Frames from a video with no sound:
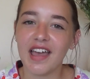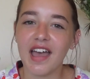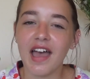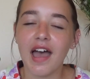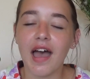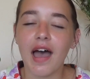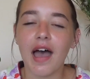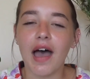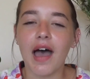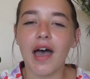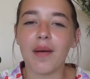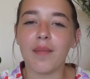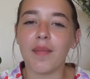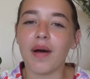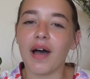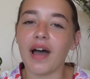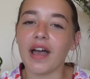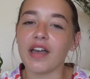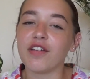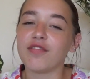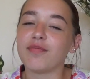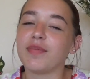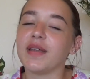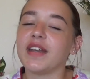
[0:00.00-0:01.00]

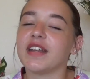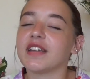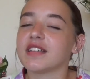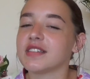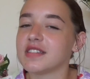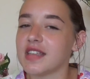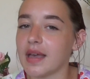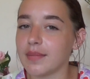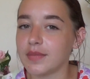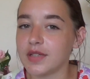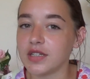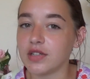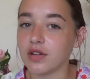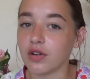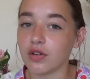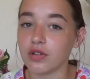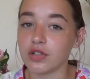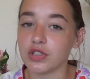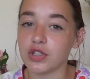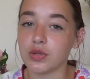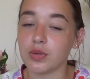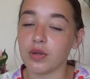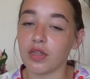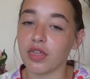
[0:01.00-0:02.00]
I've been accepted
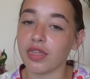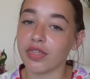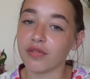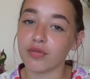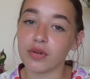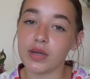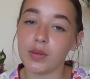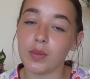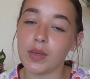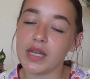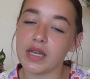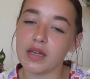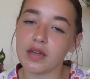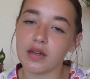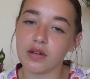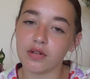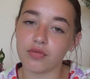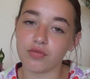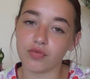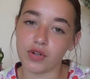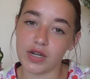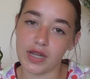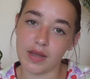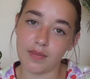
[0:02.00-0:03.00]
onto a 3-week
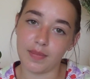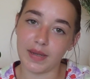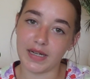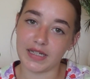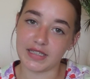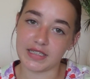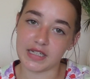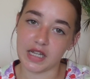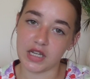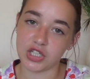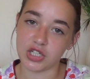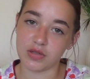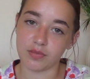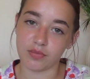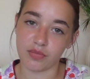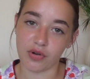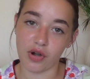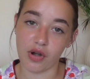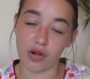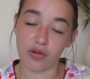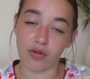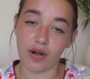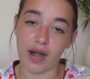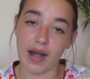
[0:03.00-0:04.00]
rehabilitation
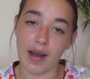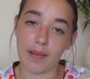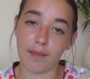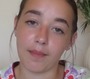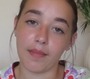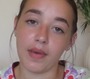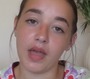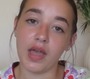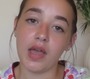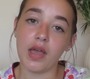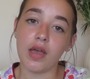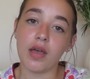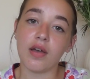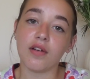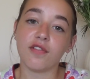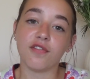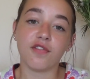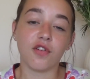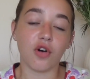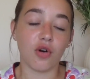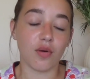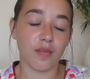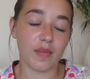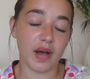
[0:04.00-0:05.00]
program
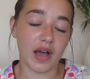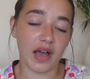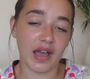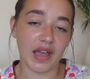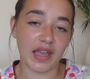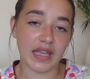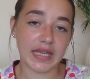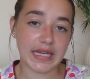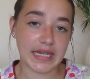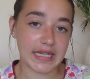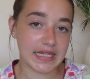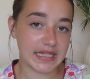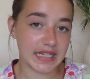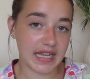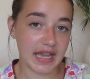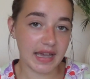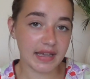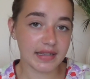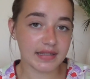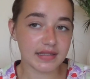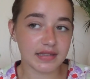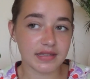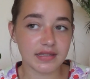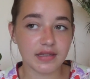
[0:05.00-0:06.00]
for my
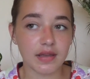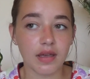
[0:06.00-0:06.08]
EDS.